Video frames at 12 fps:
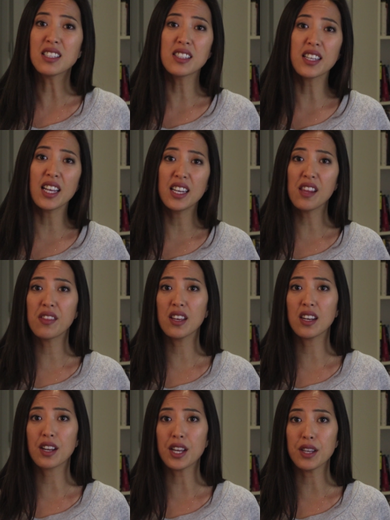that's like anything
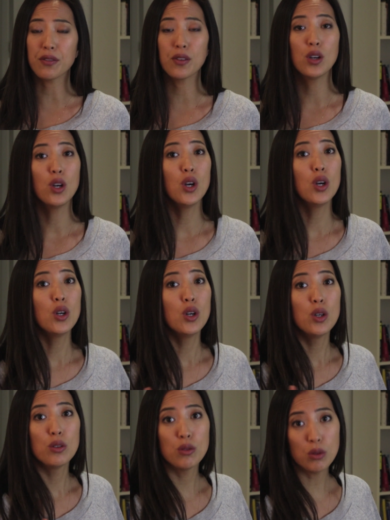in life.
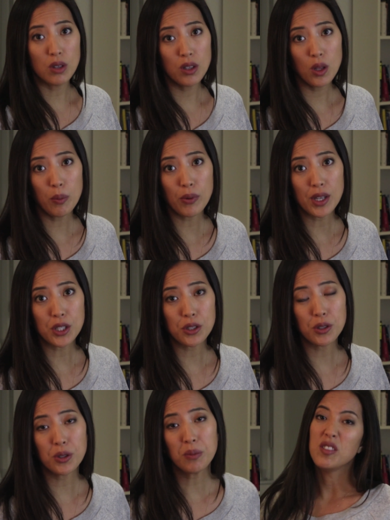Too little
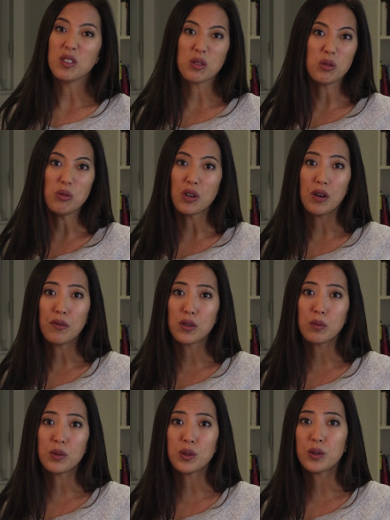pressure, you're too
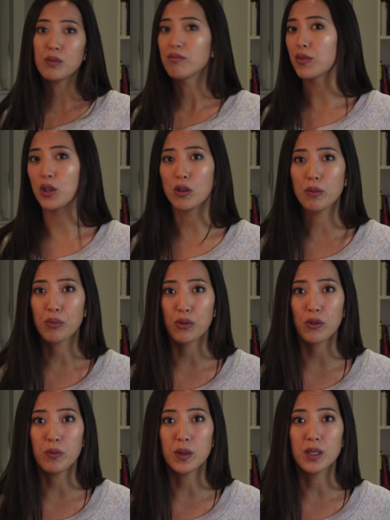comfortable, no
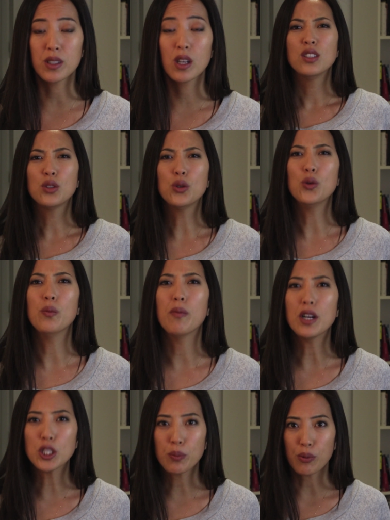improvement. Too
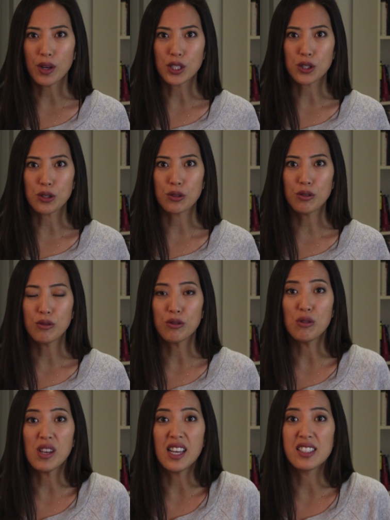much pressure,
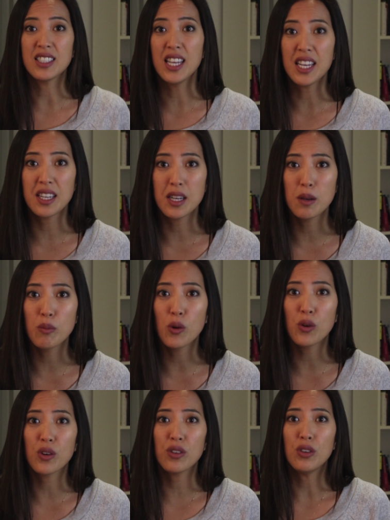you can't take it
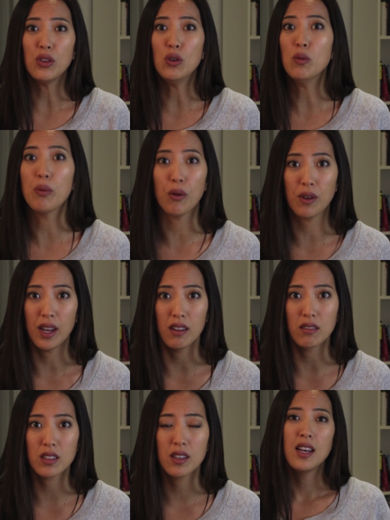anymore, you burn out.